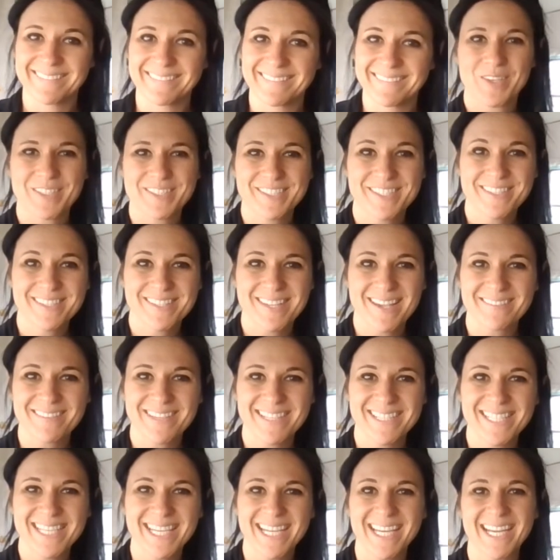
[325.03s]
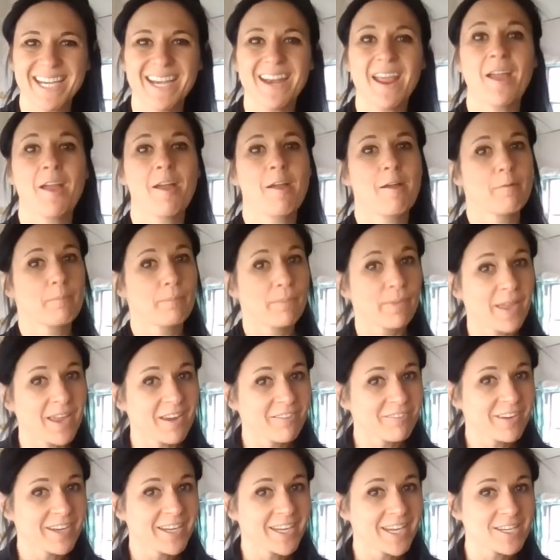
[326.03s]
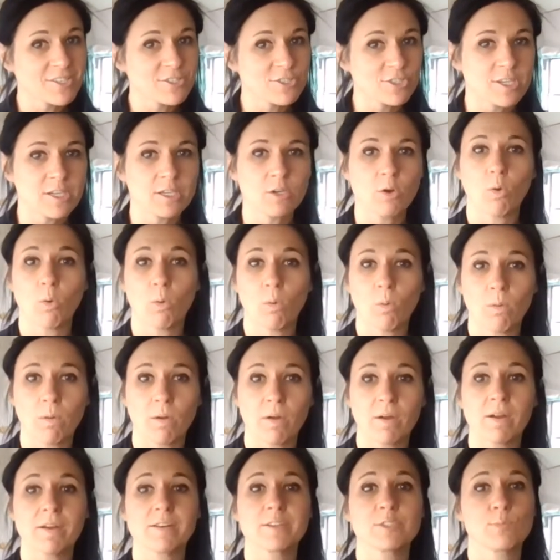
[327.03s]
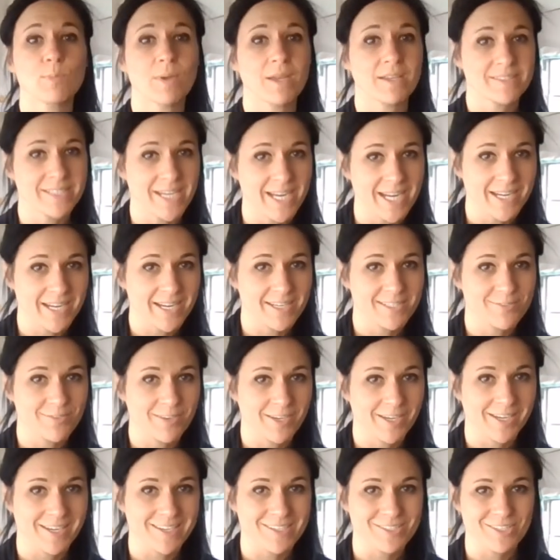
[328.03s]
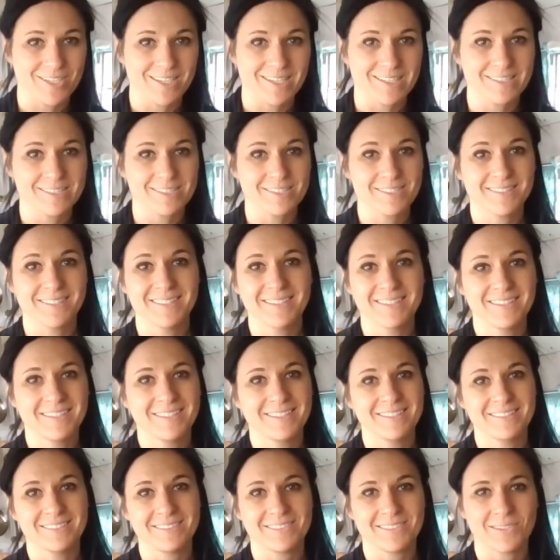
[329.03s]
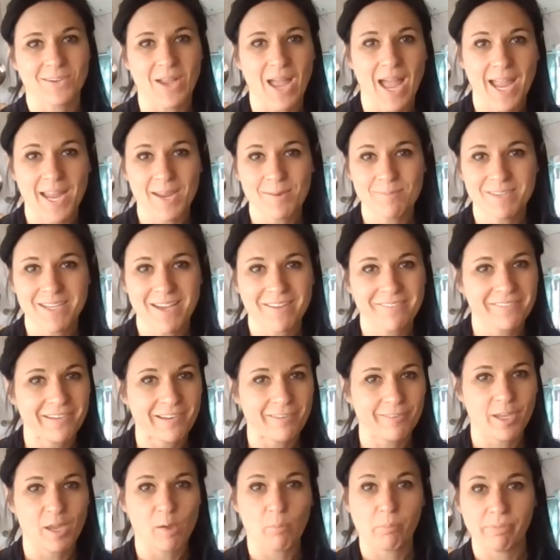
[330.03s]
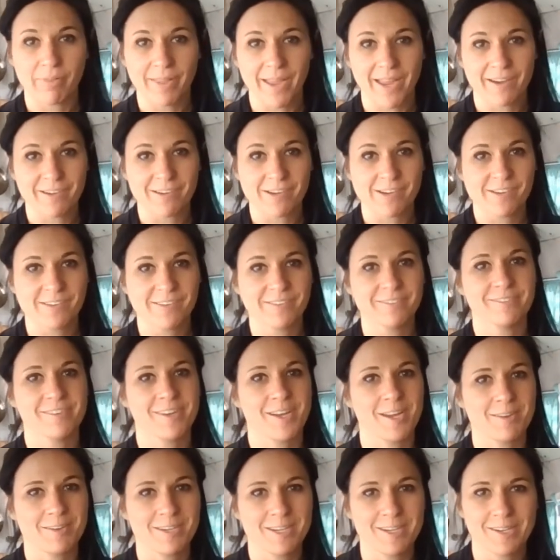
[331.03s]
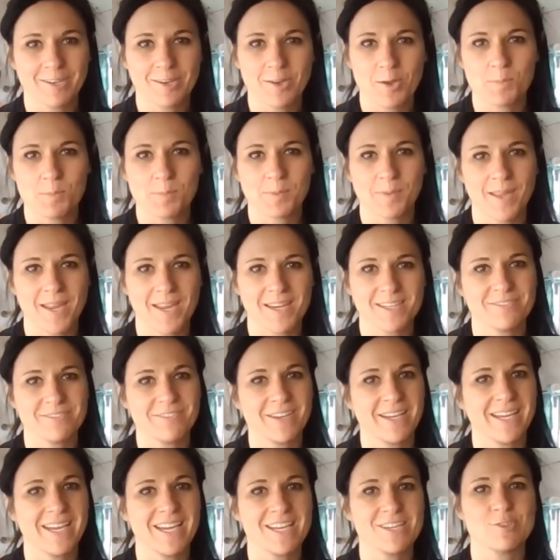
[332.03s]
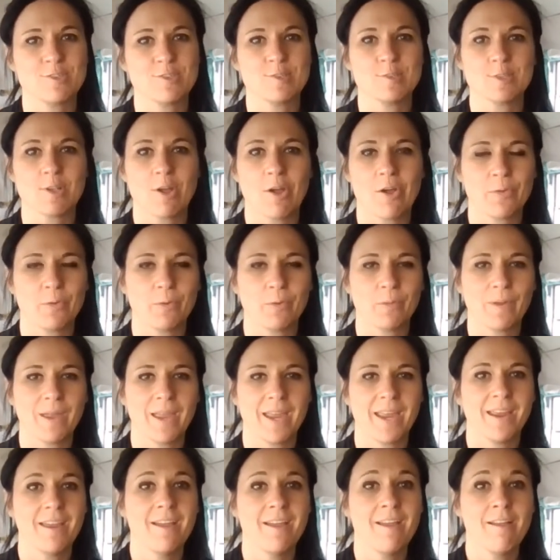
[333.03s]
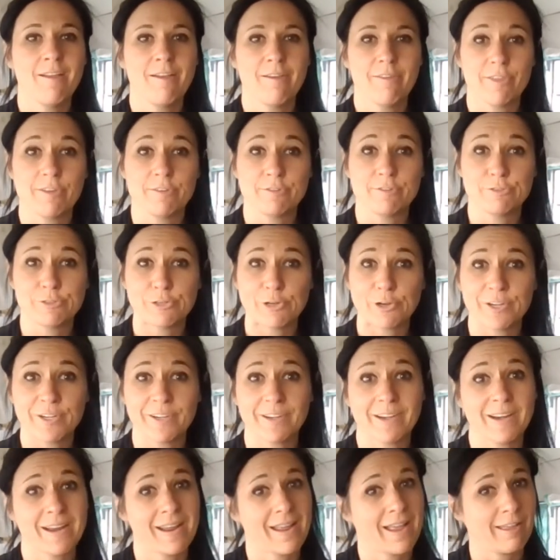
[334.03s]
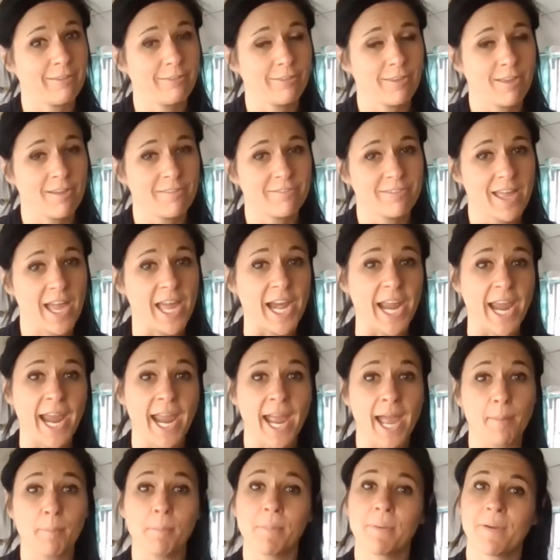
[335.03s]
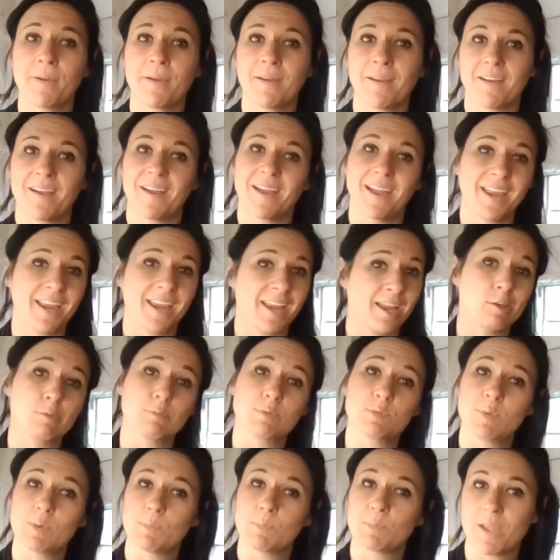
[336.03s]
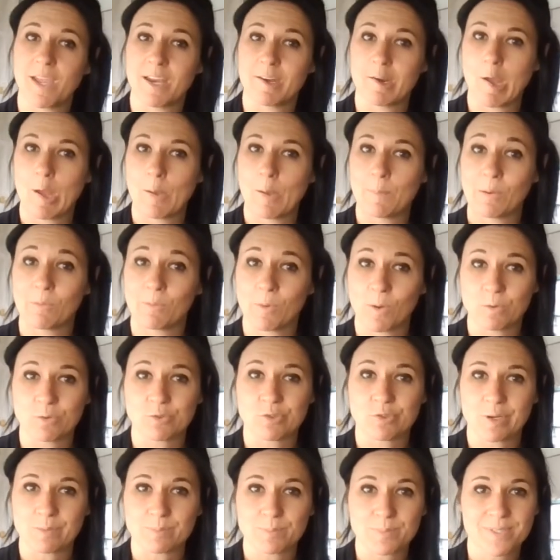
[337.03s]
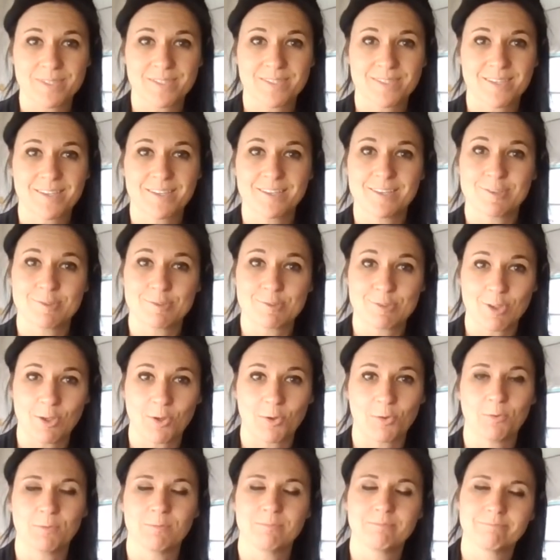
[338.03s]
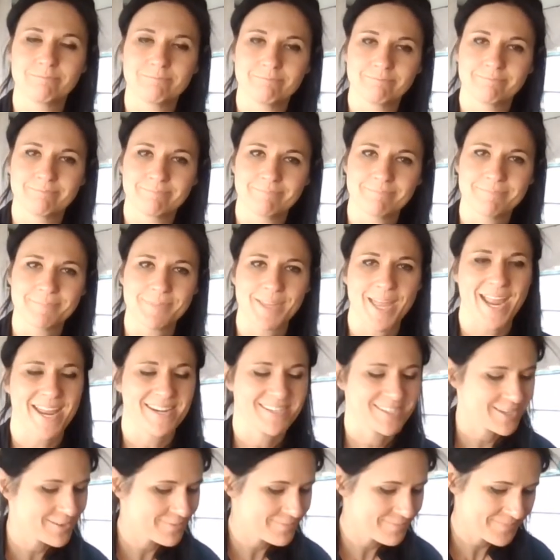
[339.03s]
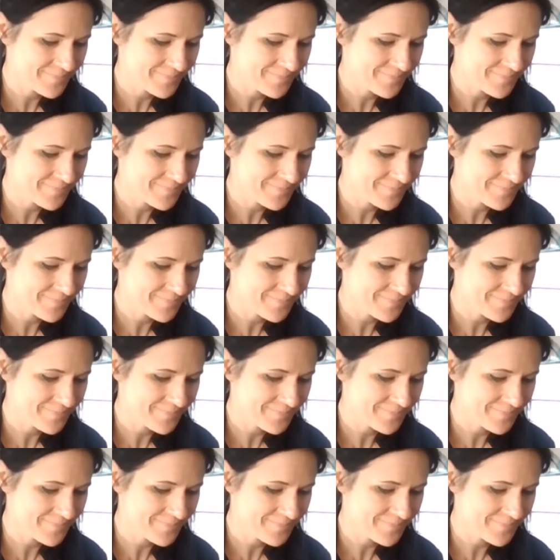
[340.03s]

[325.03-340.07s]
Question 17, planned vacation or spontaneous vacations? So I am definitely a planner. I'm going to go planned vacations all the way. The Dirt, I love that app. It helps me plan all my road trips. So planned.